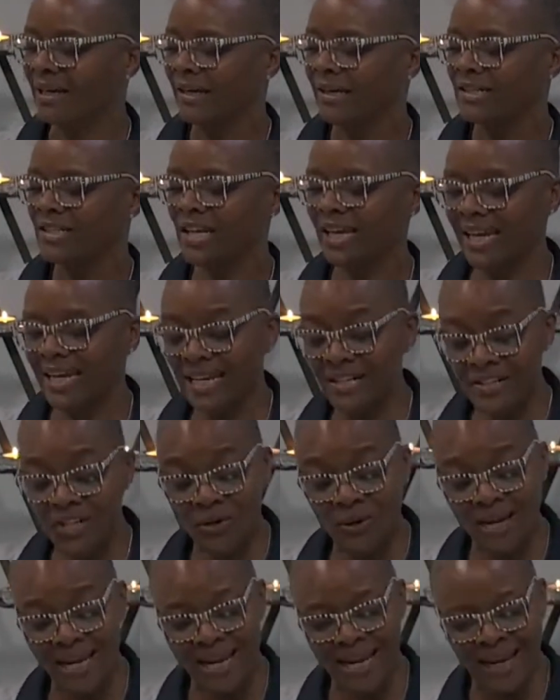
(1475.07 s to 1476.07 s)
to
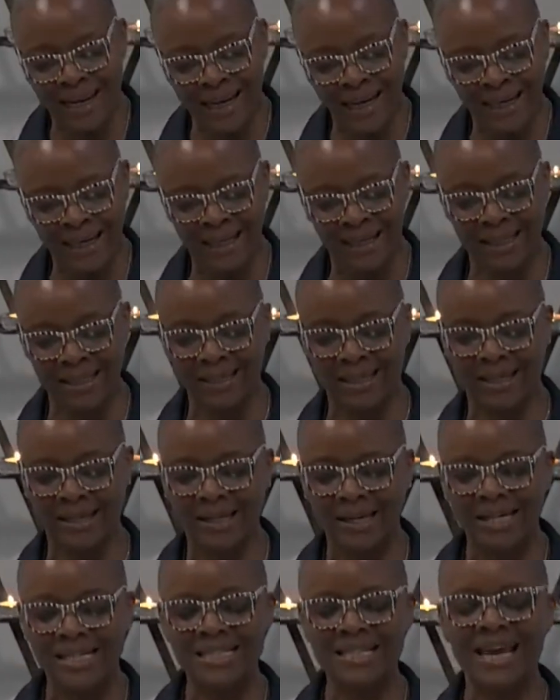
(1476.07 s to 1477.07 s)
enter in,
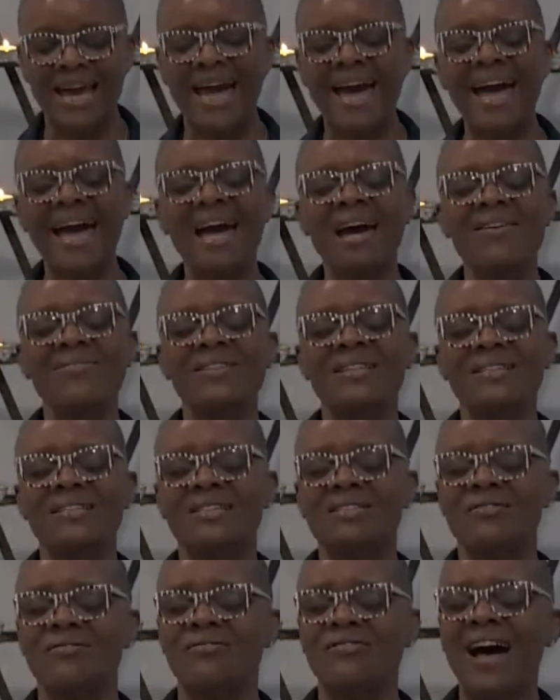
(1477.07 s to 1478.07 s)
to have this
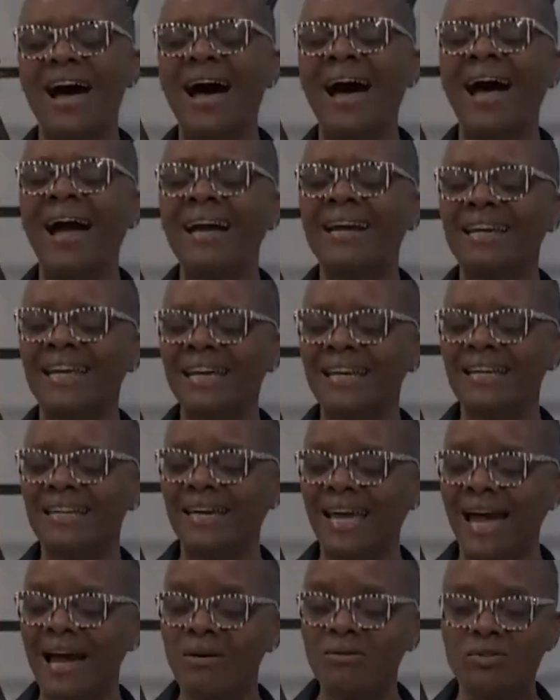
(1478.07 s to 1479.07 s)
divine
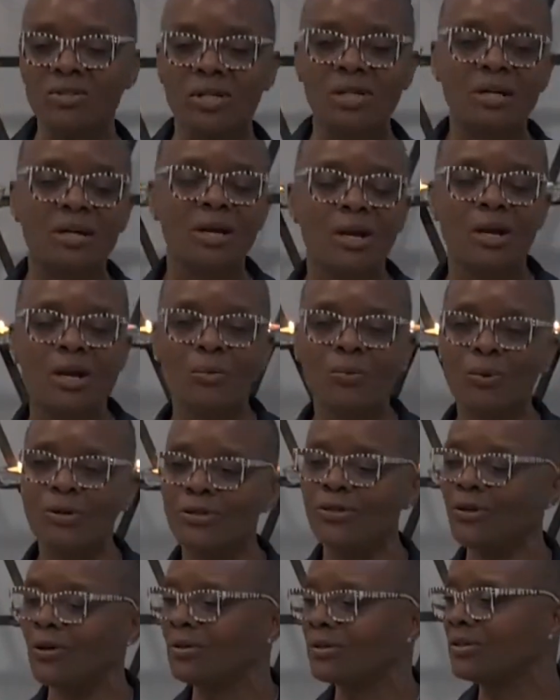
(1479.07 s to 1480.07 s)
encounter
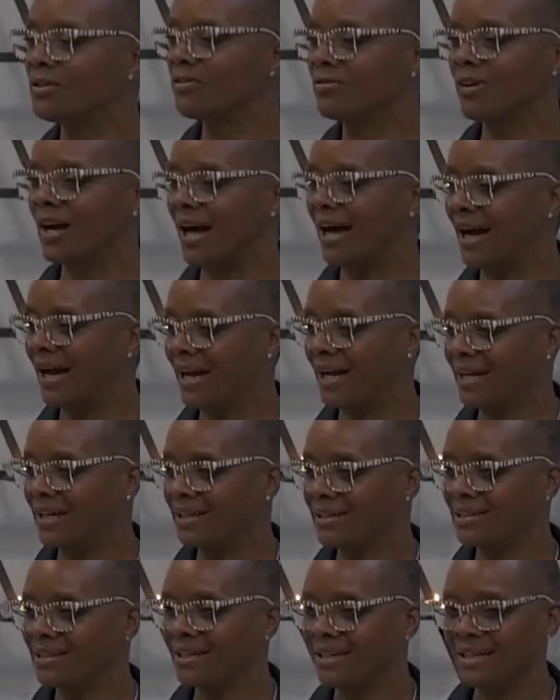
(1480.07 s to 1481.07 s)
with your
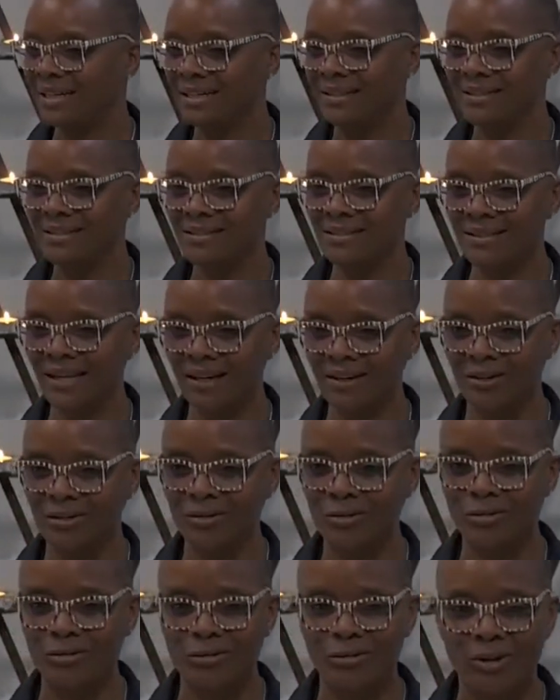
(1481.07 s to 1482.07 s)
divine self.
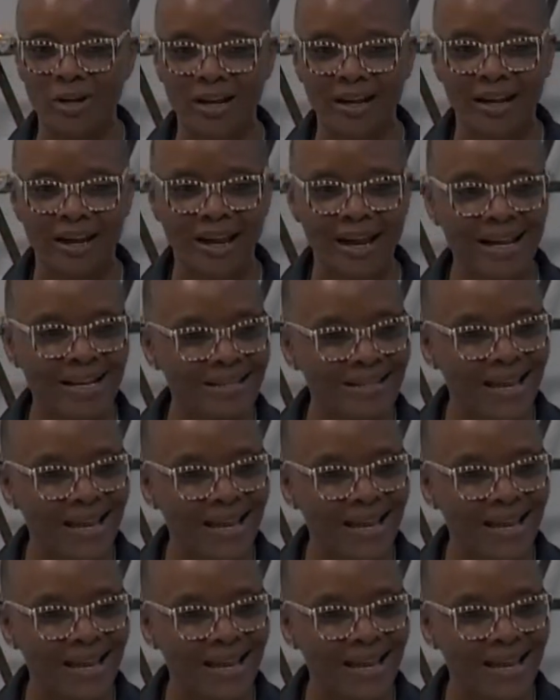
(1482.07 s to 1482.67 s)
Ain't